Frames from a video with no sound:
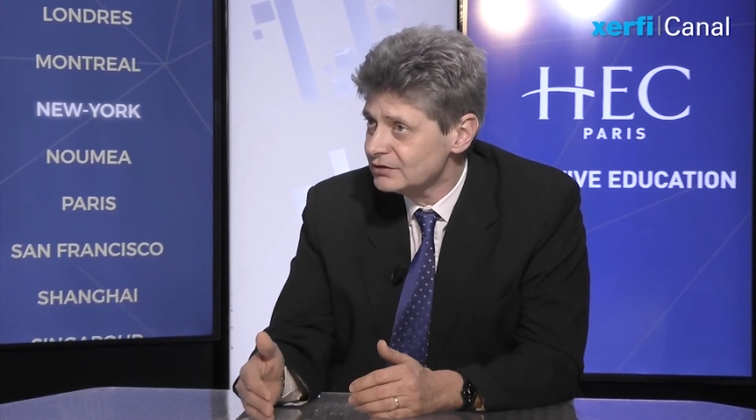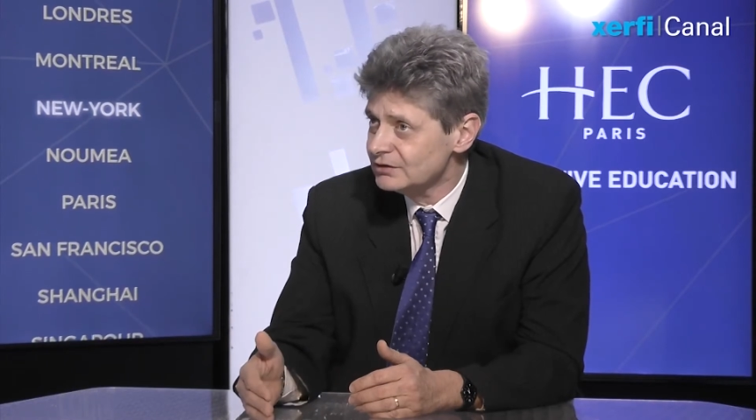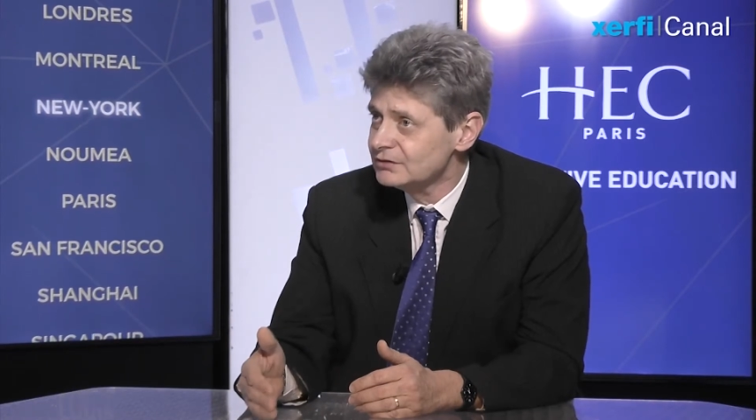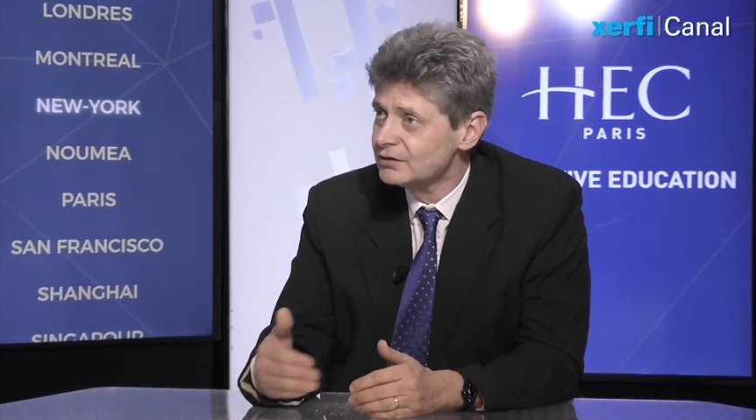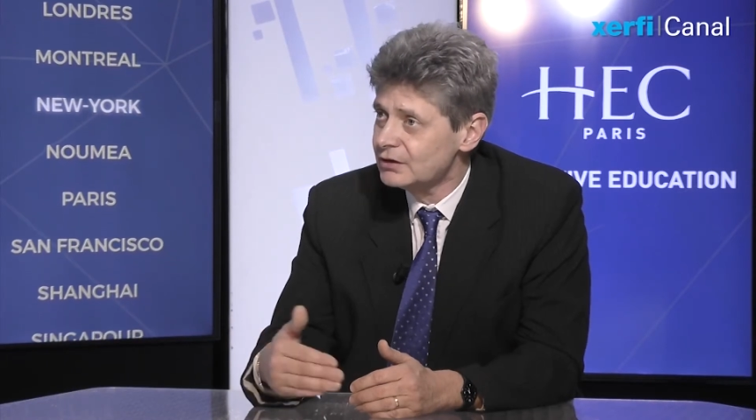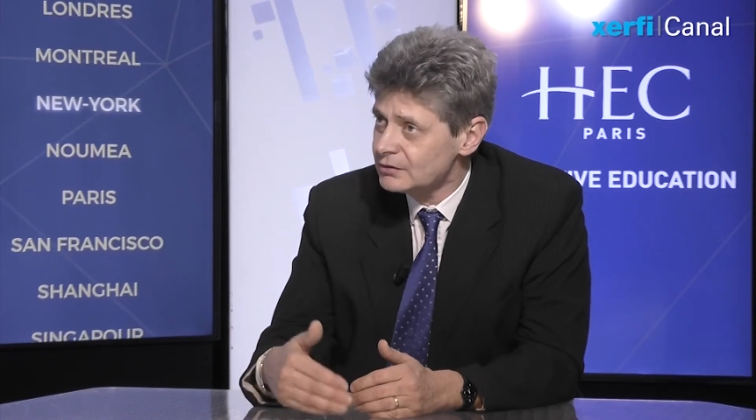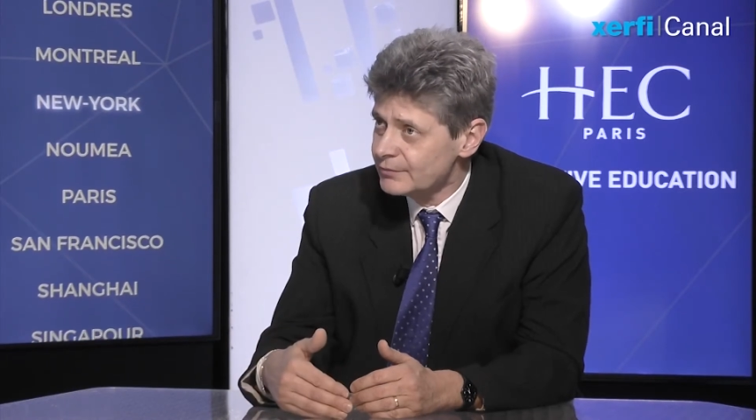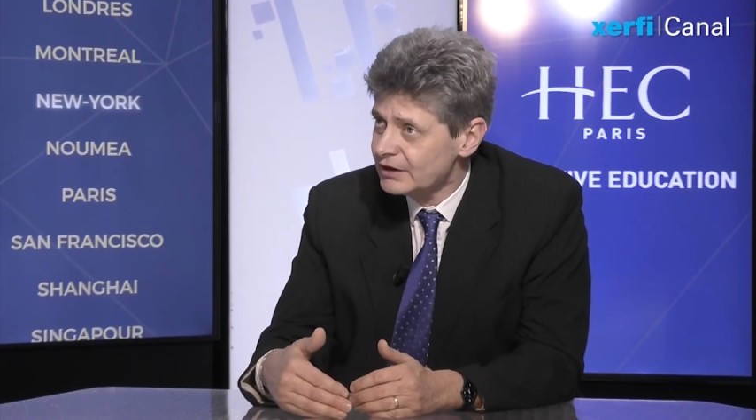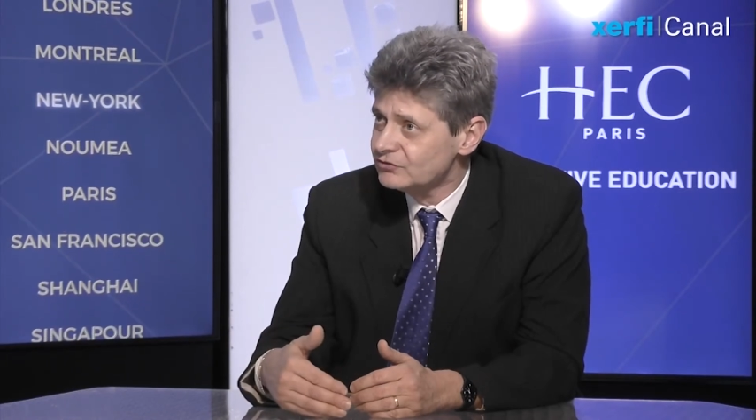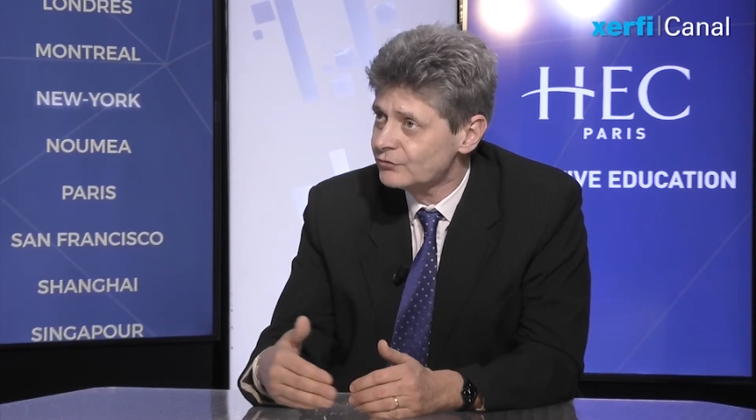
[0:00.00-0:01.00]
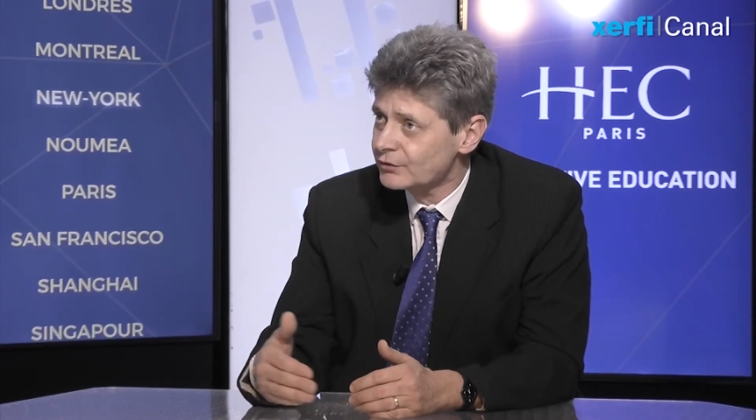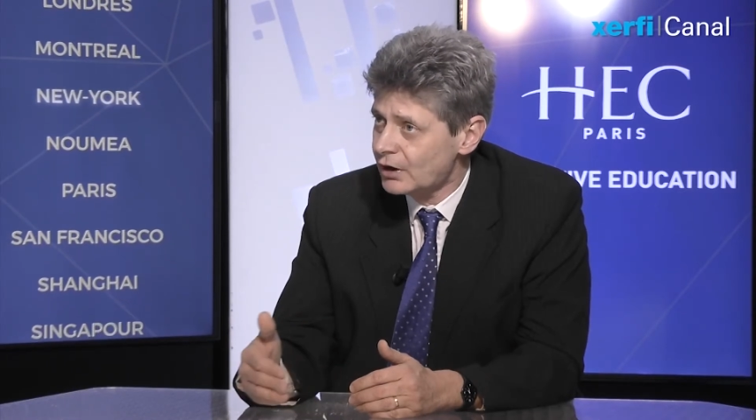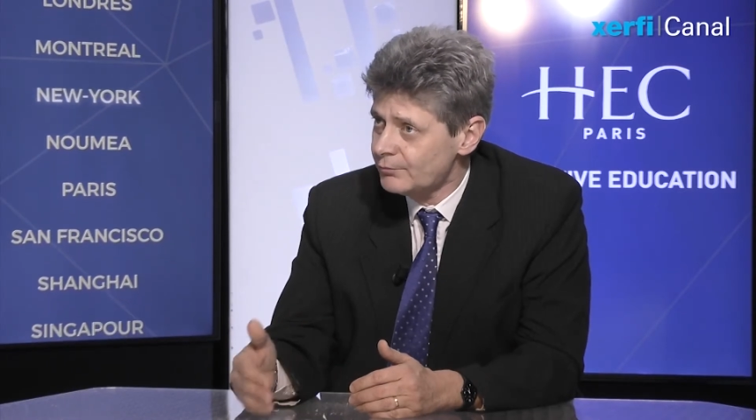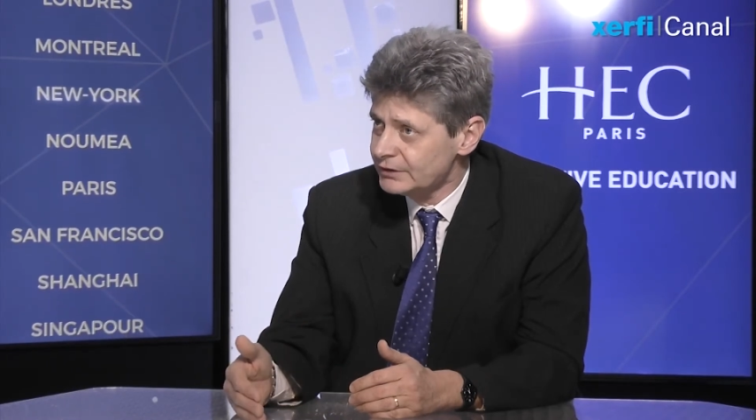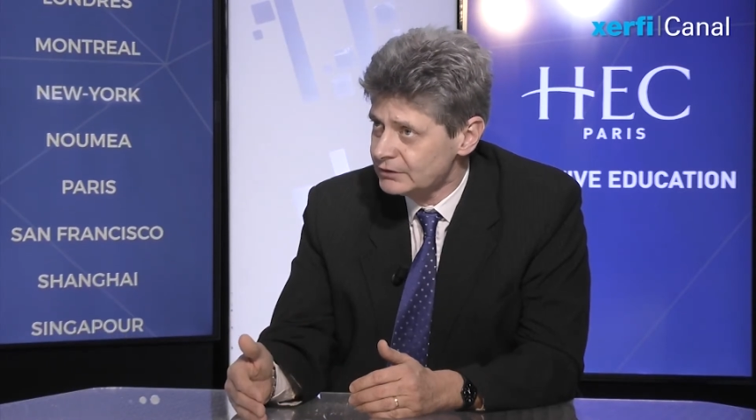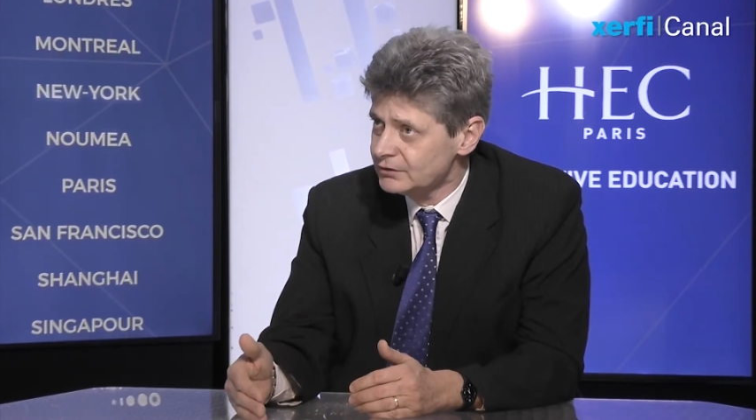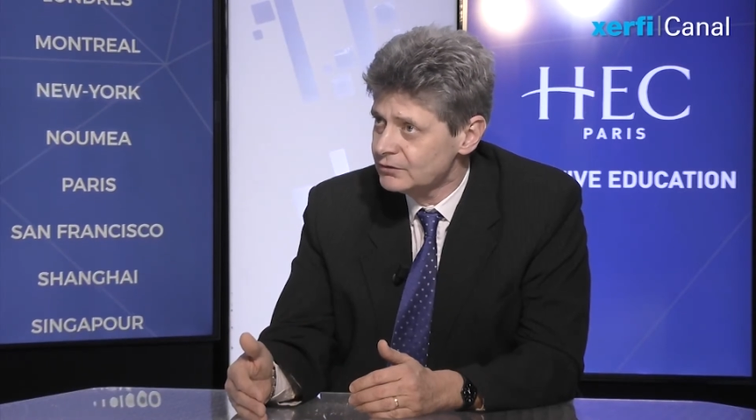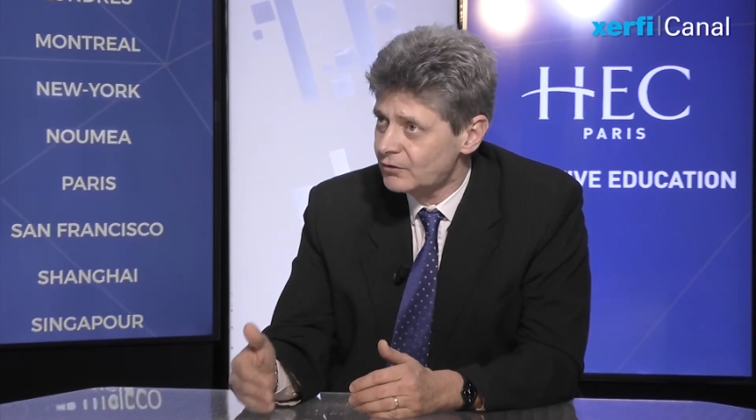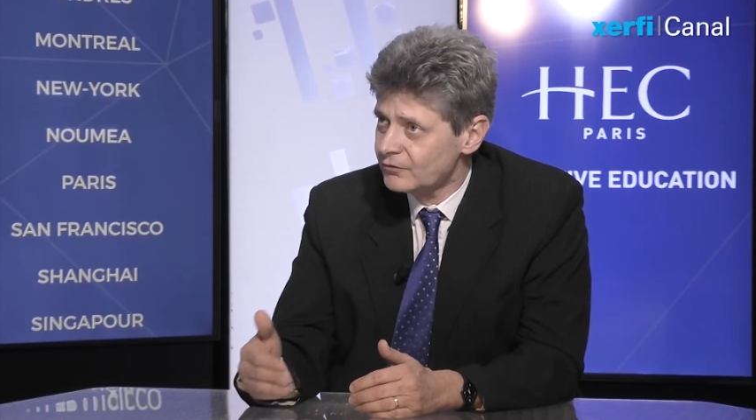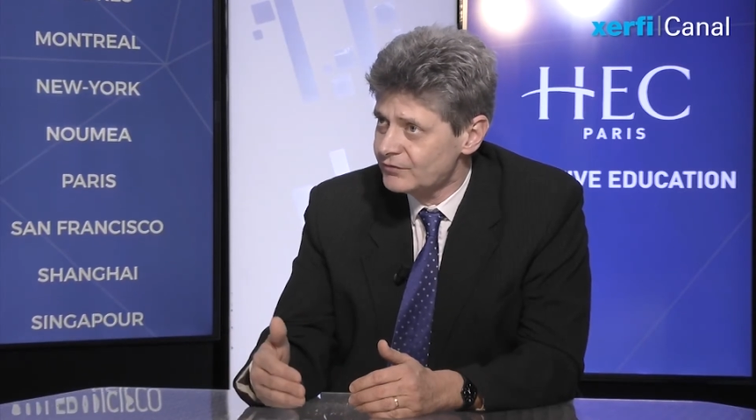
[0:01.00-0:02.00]
internal image of a company,
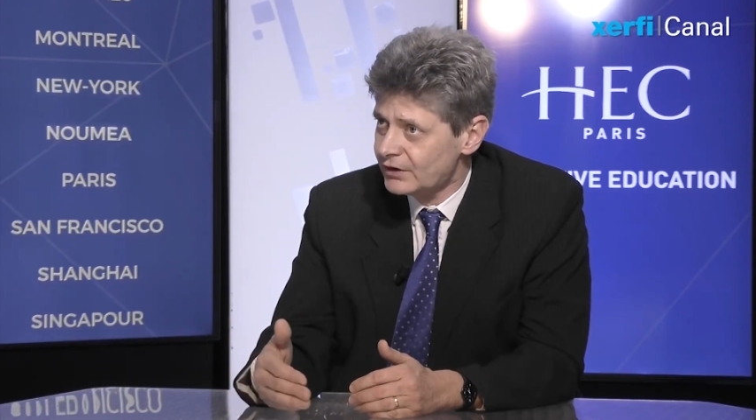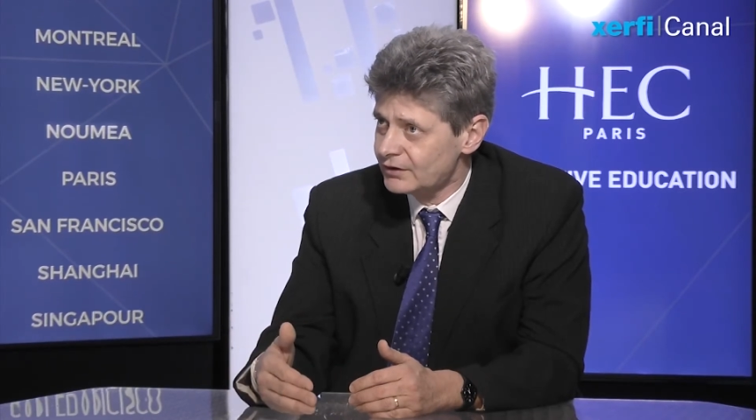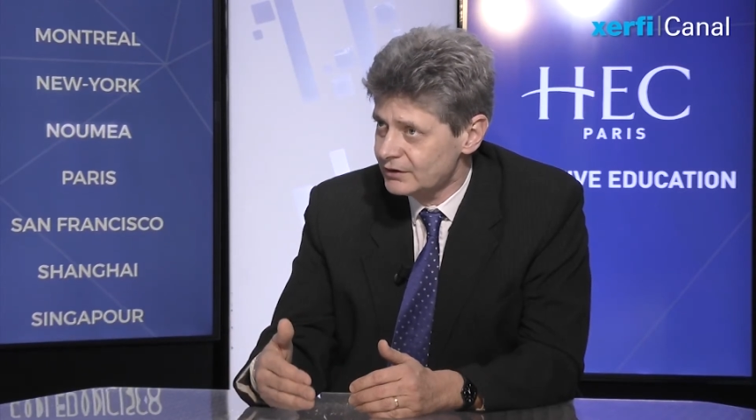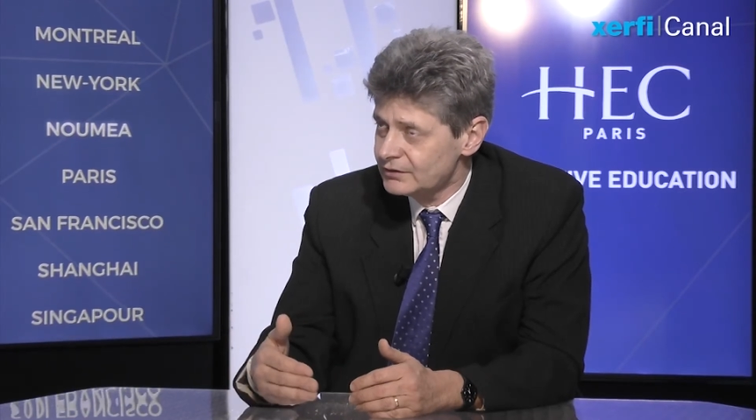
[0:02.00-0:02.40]
on their